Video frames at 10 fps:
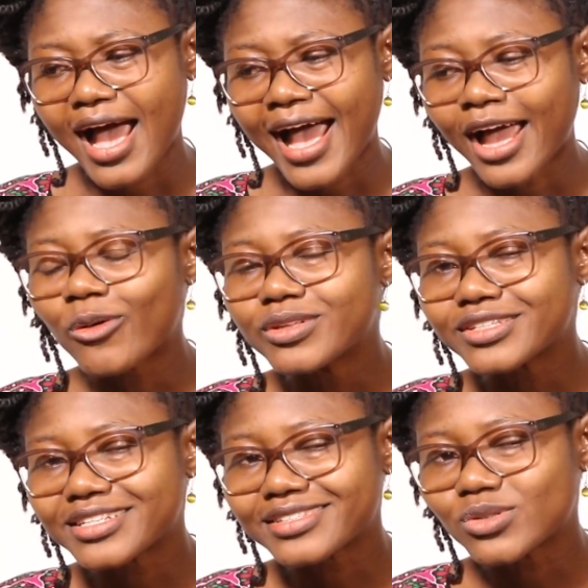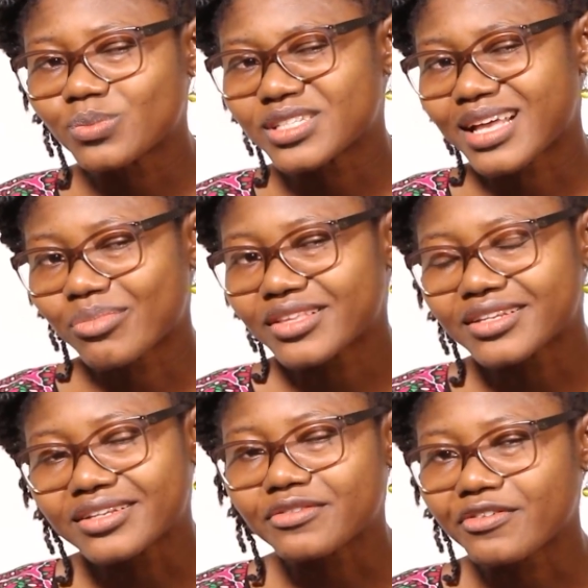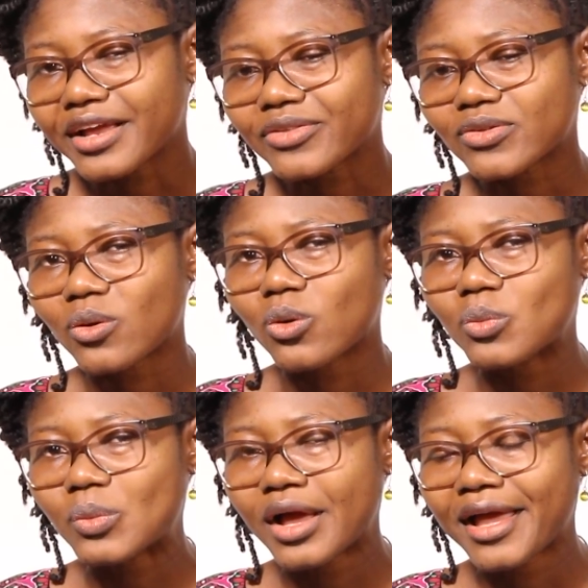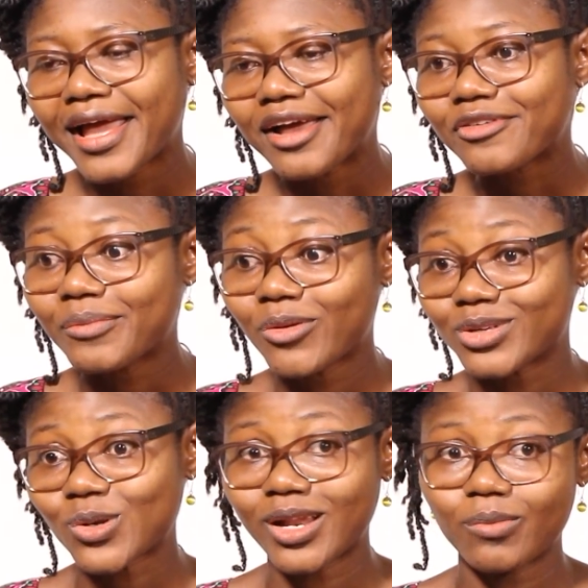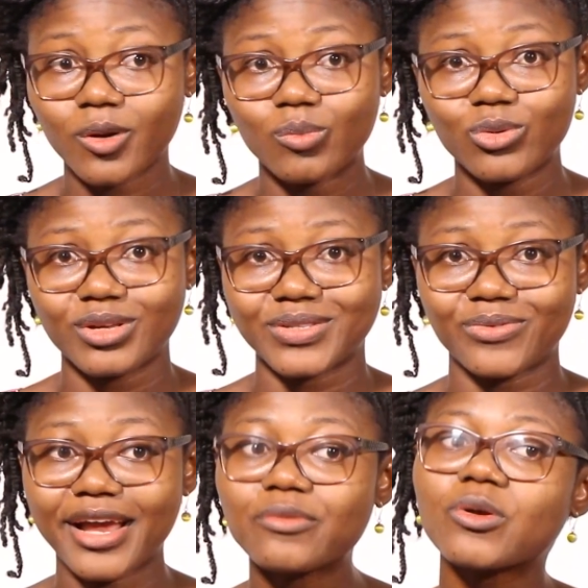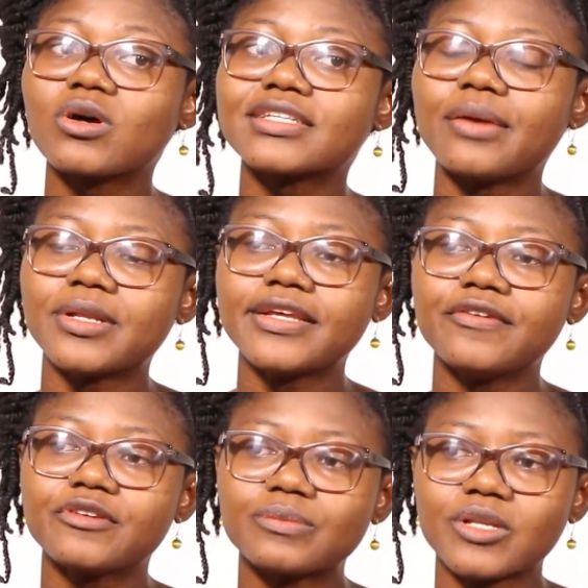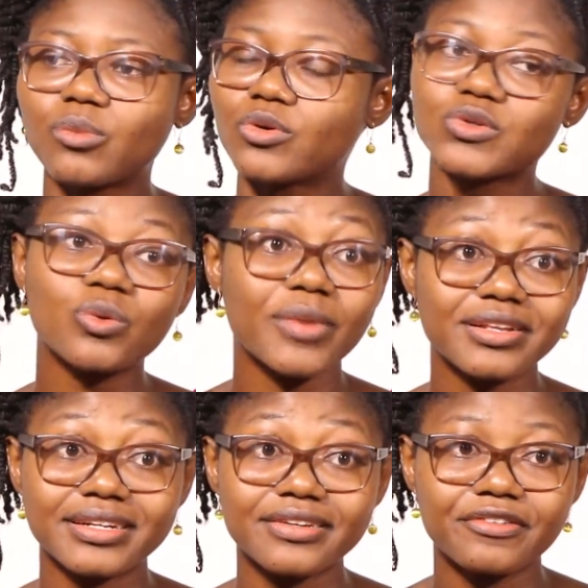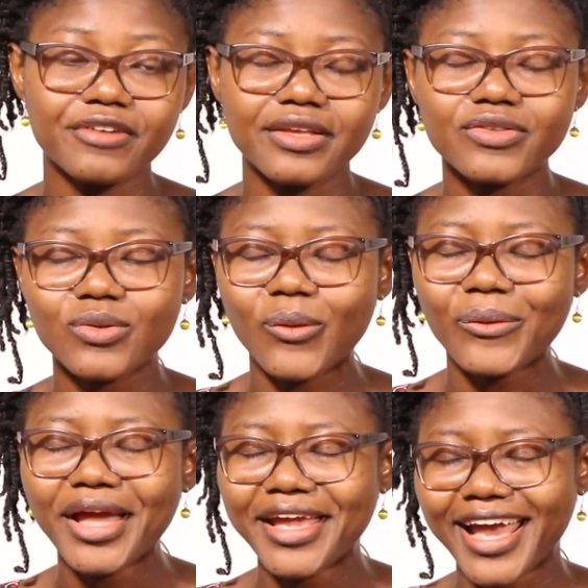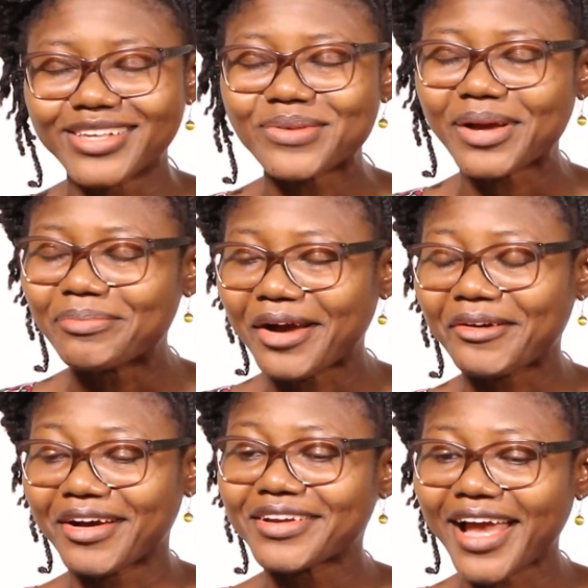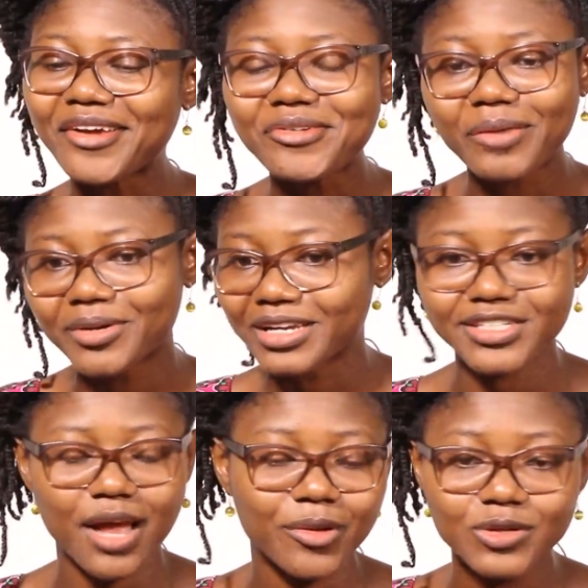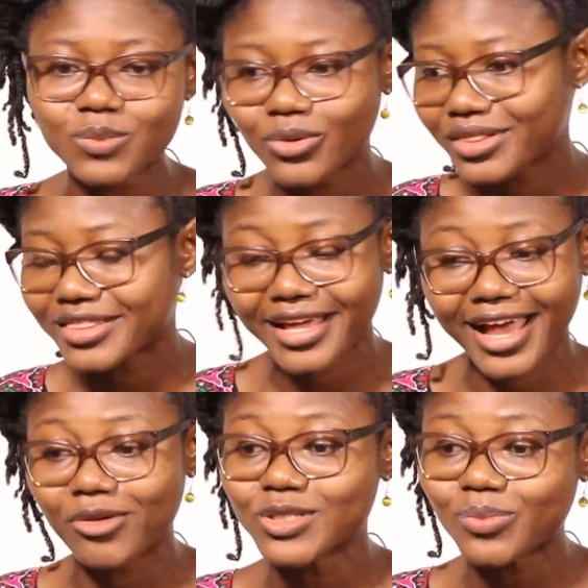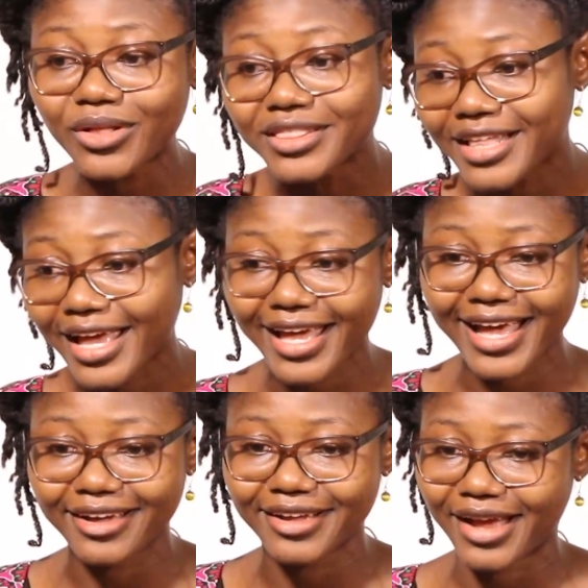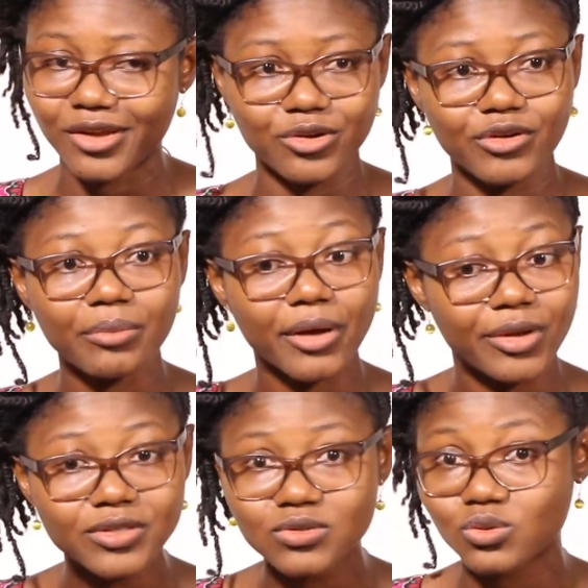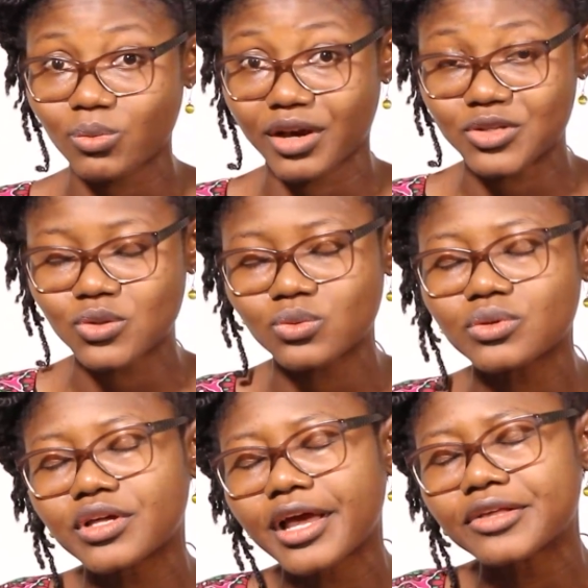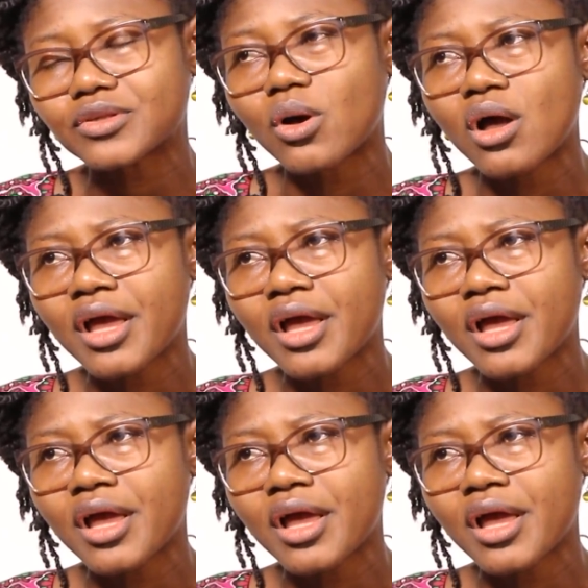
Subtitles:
I wanted to be something different. So for me, it was all about books, right? Because I believed the books would make the difference. So yeah, so my background, yeah, I grew up in Ashama. I was born there. I grew up. I went to my school there. So